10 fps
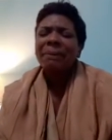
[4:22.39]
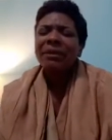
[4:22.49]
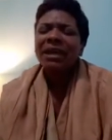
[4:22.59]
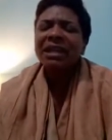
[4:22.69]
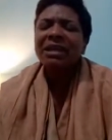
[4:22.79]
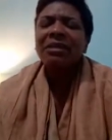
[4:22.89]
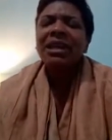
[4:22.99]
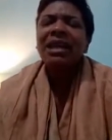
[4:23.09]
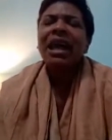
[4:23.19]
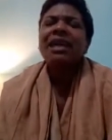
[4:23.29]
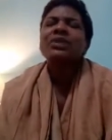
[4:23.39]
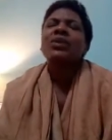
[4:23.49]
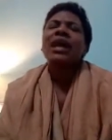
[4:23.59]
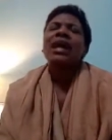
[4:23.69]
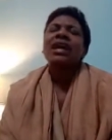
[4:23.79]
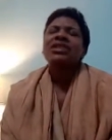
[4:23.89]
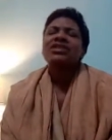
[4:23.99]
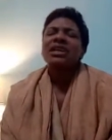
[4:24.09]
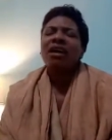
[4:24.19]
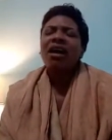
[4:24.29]
The enemy has
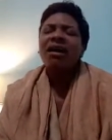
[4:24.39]
waged an